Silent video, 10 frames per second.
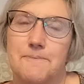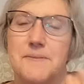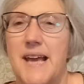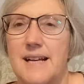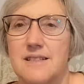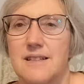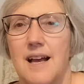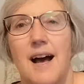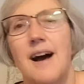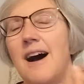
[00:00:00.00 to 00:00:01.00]

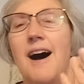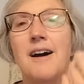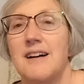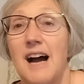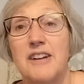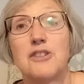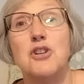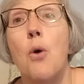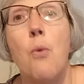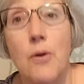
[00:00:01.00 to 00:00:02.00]
Yes, I could
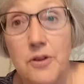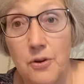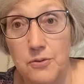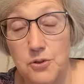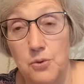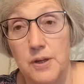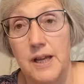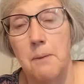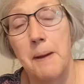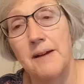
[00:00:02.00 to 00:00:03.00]
go on and on
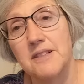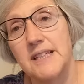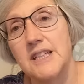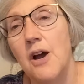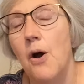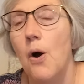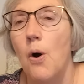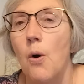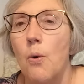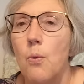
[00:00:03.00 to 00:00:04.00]
talking about it.
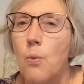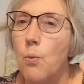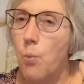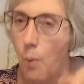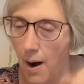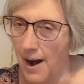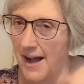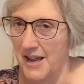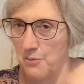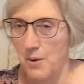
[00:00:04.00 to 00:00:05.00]

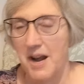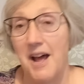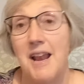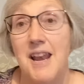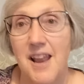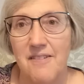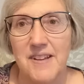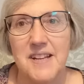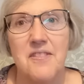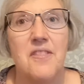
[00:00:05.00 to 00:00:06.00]
Why, when I love
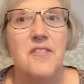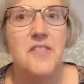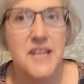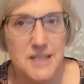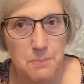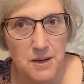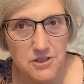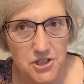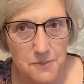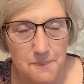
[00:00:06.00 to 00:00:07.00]
it this
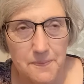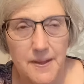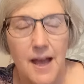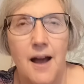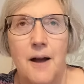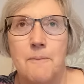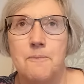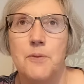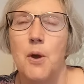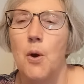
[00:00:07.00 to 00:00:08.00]
much,
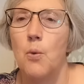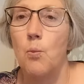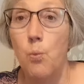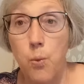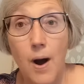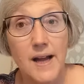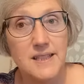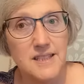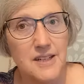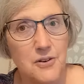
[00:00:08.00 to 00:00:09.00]
why
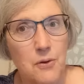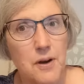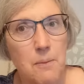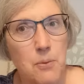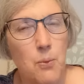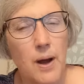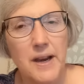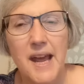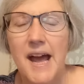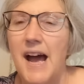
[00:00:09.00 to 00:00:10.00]
is it not number one?